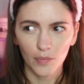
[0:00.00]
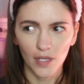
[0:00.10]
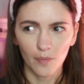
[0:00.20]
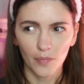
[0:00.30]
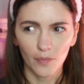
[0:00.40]

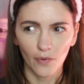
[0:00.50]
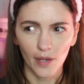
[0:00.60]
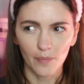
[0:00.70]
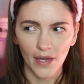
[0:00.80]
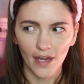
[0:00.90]
Plump
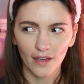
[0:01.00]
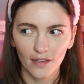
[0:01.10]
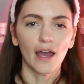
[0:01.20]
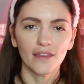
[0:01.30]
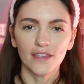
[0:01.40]
Right Back.
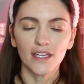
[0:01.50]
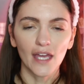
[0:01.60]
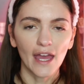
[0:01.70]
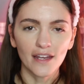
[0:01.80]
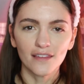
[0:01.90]
I think
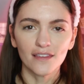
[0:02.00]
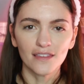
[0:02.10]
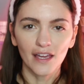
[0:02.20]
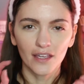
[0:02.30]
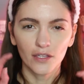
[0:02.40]
anything
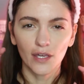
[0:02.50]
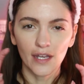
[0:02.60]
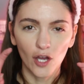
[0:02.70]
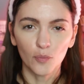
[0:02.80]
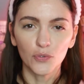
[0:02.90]
that can
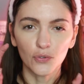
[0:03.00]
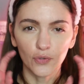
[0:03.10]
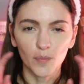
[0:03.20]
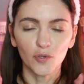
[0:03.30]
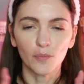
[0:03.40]
help you
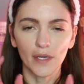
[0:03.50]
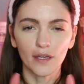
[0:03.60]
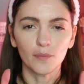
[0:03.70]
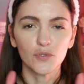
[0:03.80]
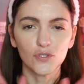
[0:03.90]
grip your
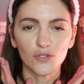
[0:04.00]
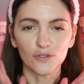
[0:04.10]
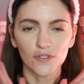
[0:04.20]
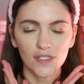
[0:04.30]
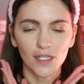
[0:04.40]
makeup to your
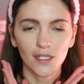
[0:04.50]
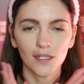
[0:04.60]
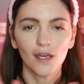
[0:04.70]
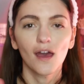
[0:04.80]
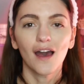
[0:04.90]

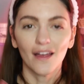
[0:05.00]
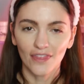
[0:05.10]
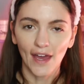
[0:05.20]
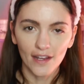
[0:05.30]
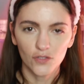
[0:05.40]
skin,
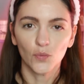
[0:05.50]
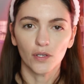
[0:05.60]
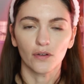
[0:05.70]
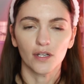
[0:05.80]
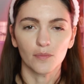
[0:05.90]
that is what
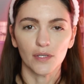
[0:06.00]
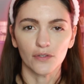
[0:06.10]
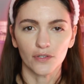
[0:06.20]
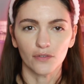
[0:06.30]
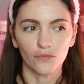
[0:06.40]
you're going to be
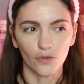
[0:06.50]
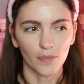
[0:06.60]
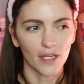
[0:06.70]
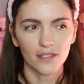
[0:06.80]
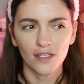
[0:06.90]
looking for,
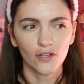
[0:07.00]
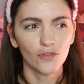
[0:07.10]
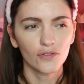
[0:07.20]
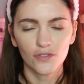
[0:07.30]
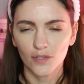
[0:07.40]
because I know
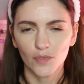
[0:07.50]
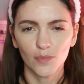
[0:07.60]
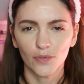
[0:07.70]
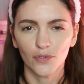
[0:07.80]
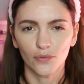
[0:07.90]
there's some
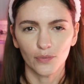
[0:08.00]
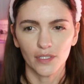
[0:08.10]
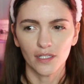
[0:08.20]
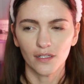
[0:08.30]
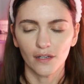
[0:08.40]
people who
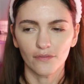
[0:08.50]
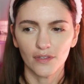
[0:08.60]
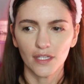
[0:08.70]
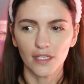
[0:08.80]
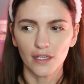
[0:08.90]
really
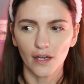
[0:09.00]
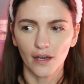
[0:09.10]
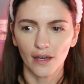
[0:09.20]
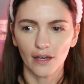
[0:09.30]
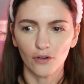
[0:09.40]
love the
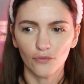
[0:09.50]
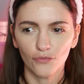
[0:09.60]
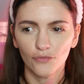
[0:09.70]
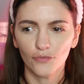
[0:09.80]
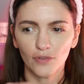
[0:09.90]

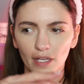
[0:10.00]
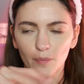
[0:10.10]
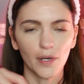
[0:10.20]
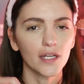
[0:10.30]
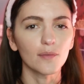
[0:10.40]
e.l.f. like
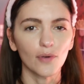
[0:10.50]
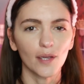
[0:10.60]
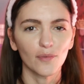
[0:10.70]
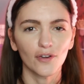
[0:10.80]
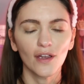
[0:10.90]
putty
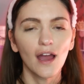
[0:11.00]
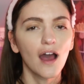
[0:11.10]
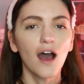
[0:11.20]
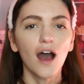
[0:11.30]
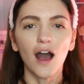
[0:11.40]
primer.
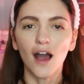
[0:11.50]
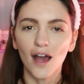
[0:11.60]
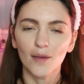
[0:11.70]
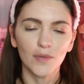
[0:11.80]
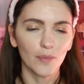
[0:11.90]

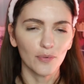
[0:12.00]
I'm not